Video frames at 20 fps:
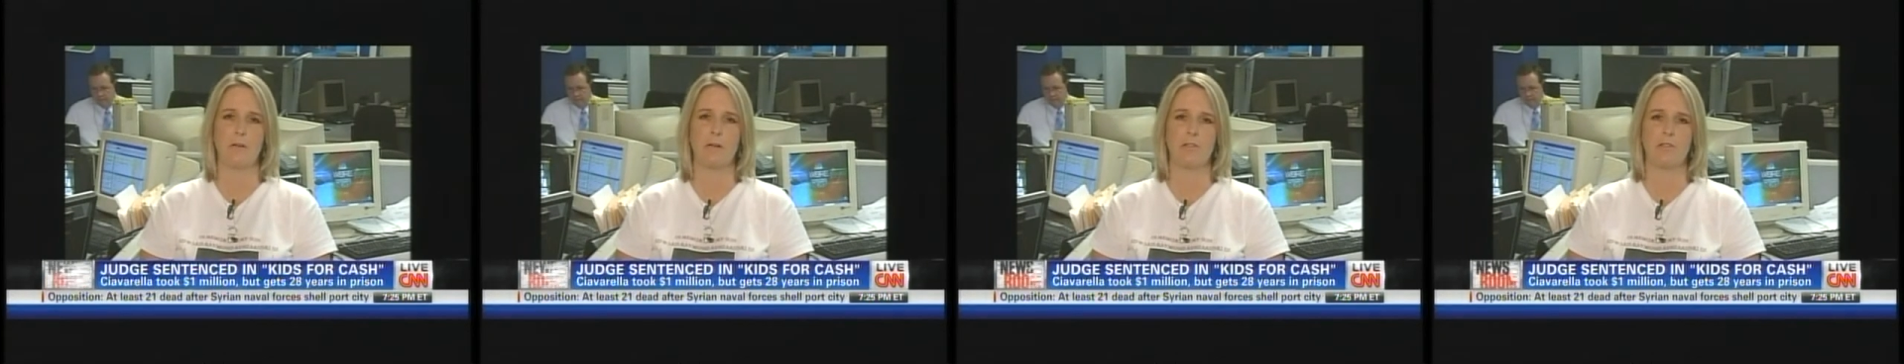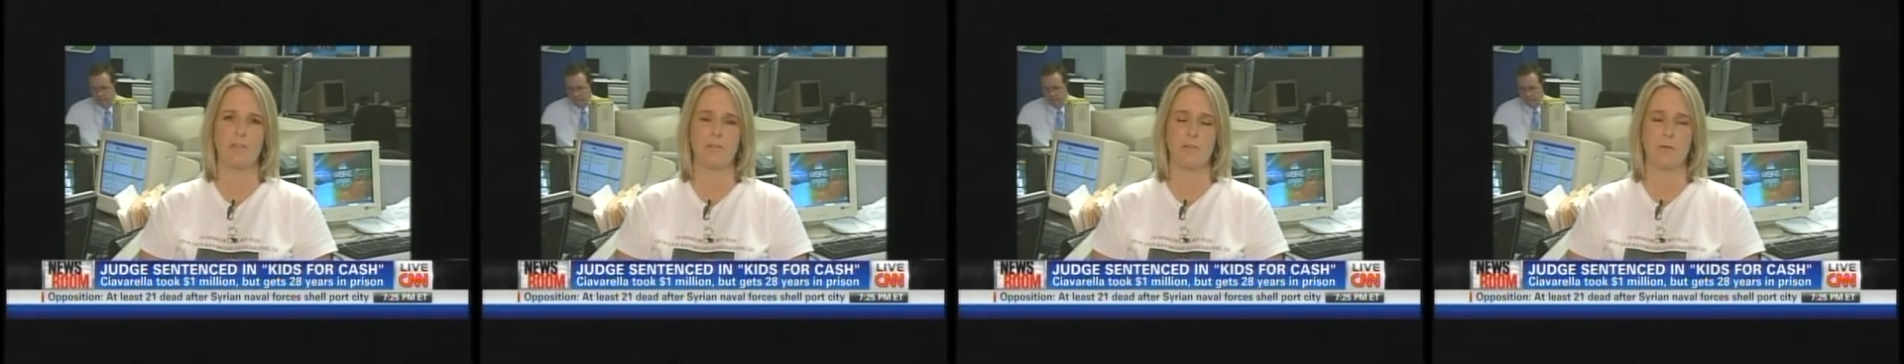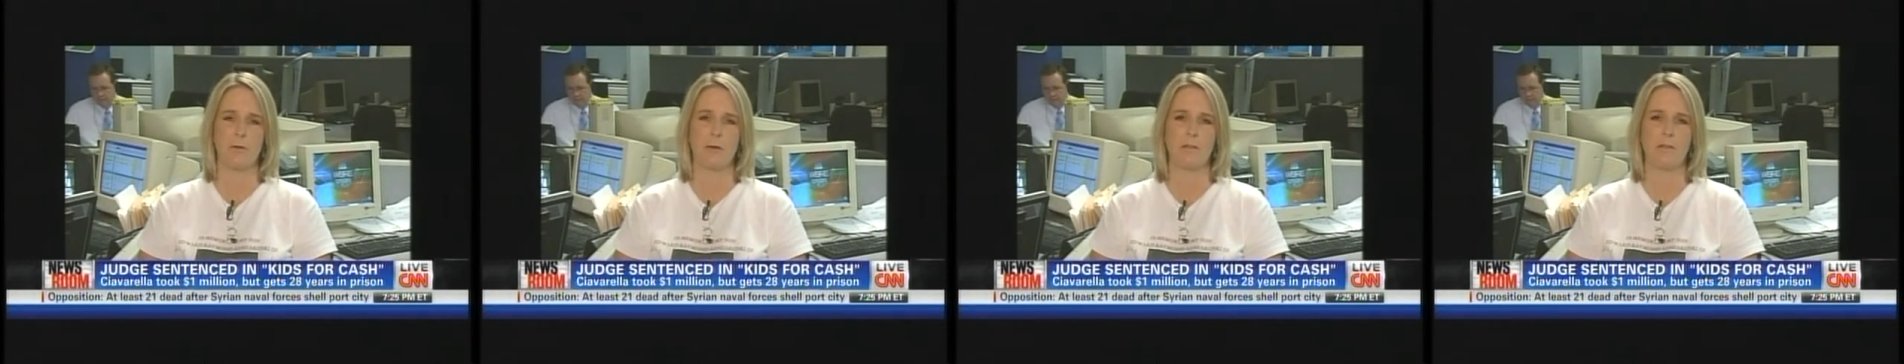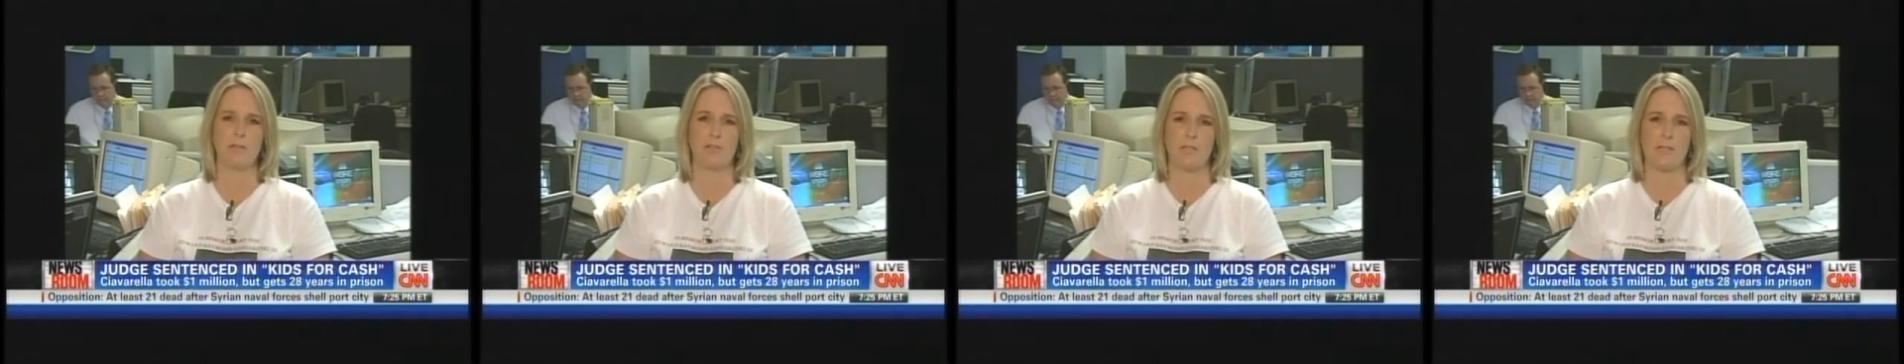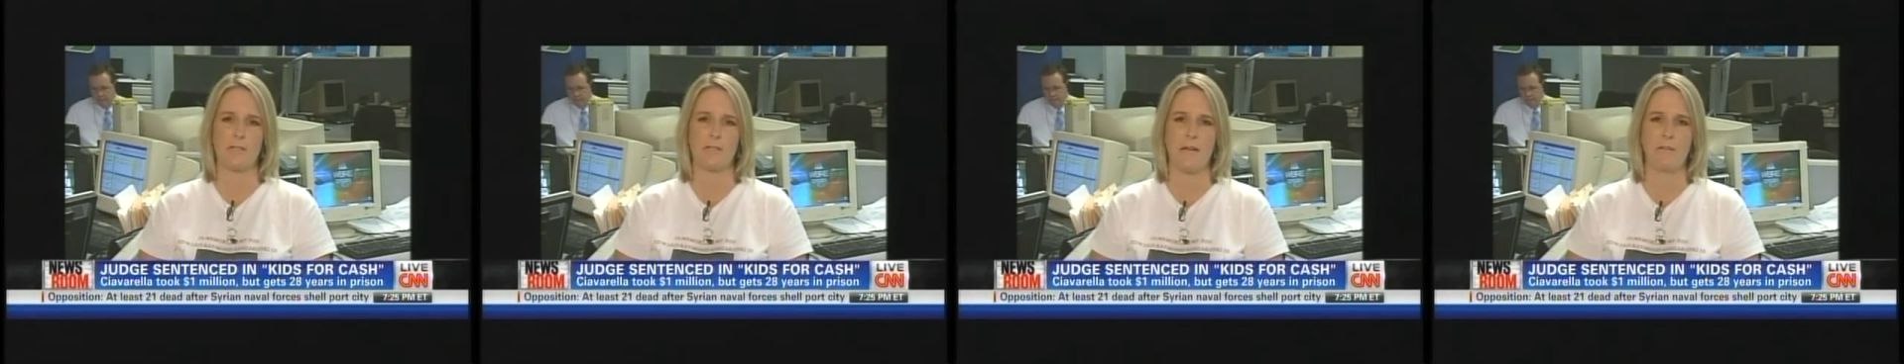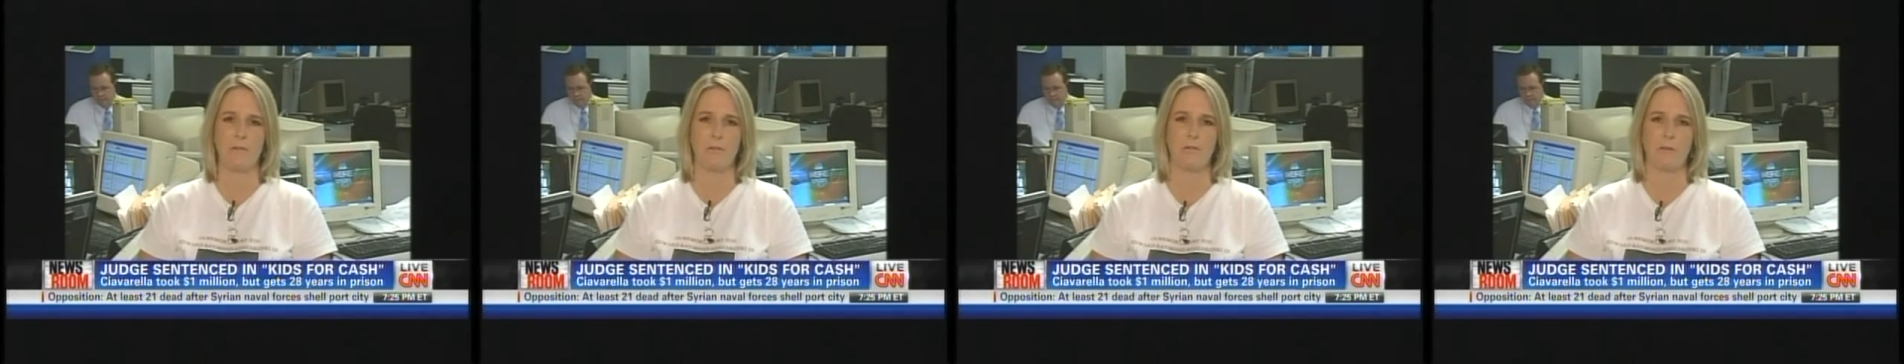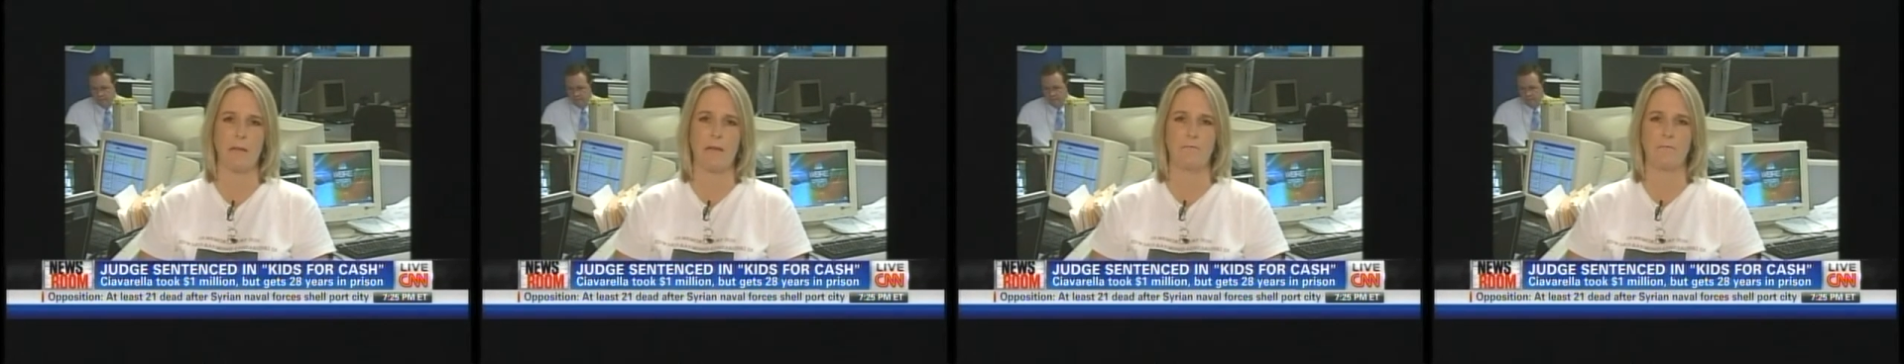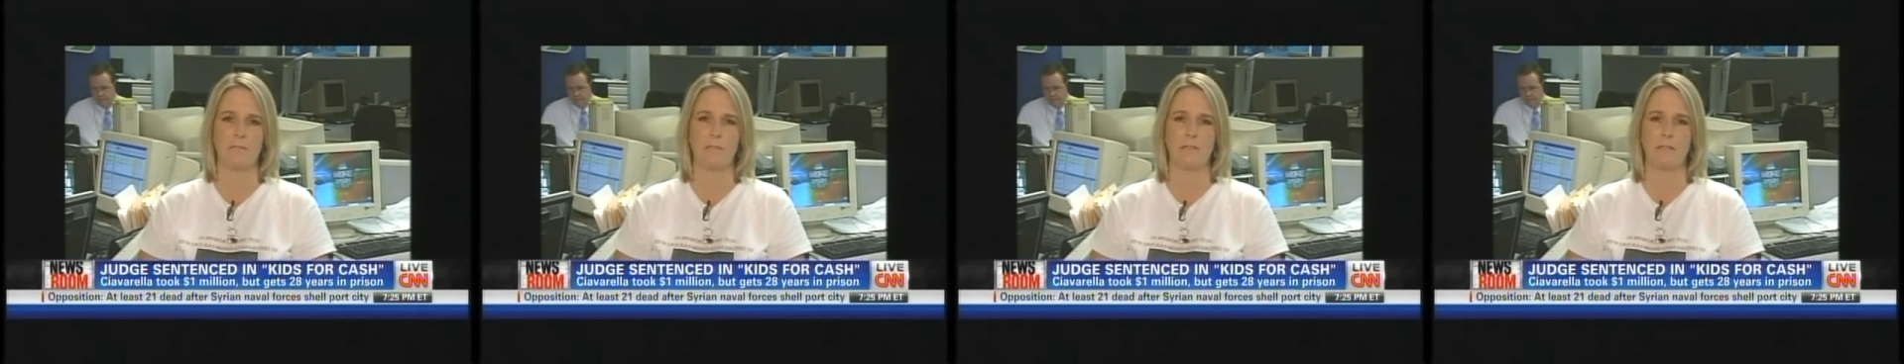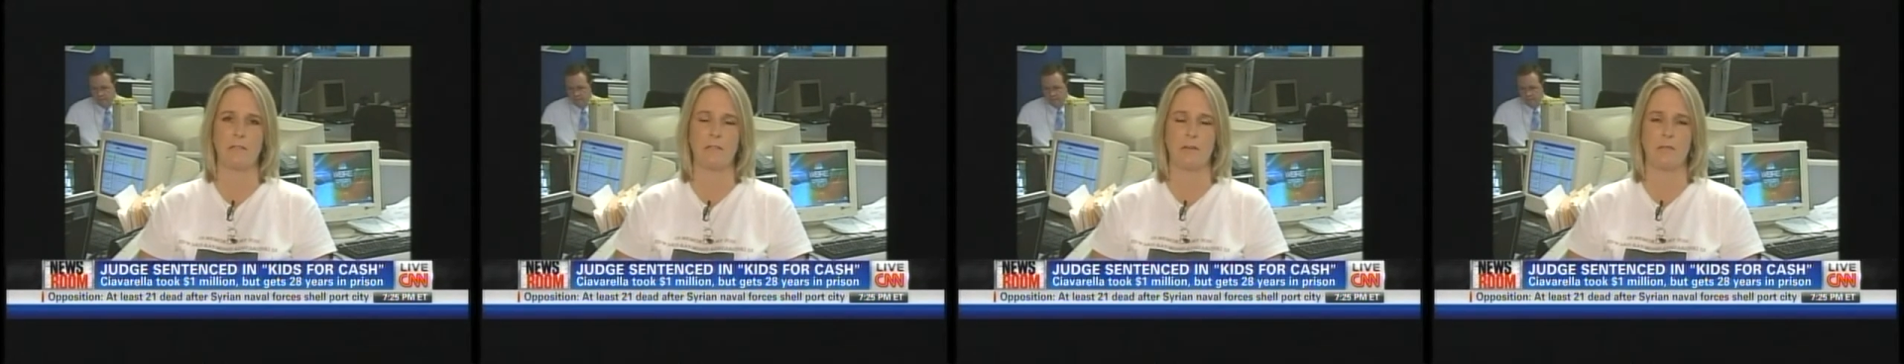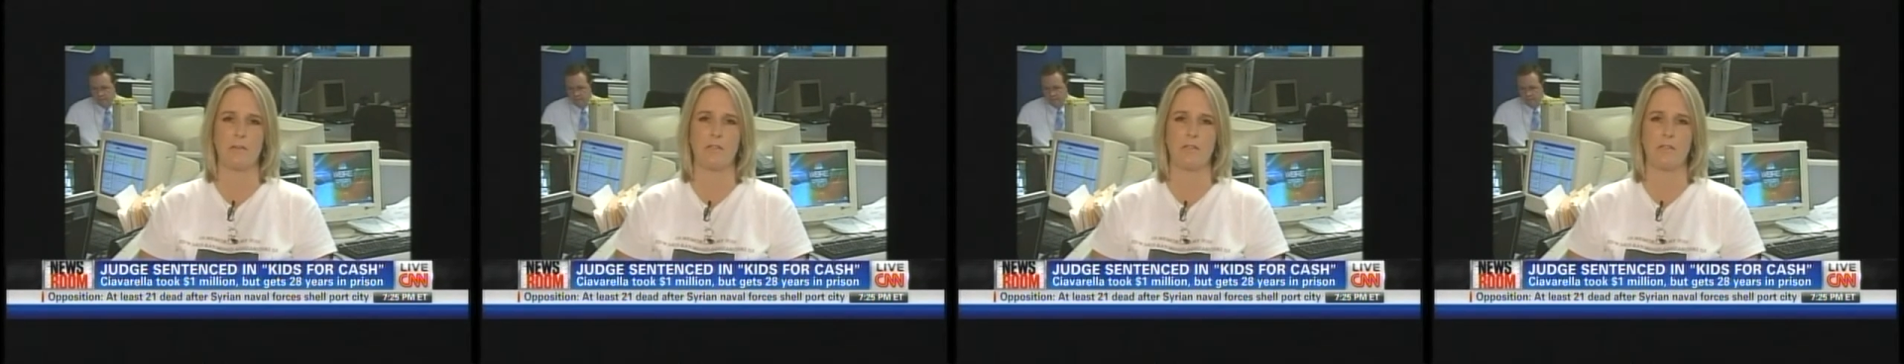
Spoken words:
Chiavarella just never left, you know,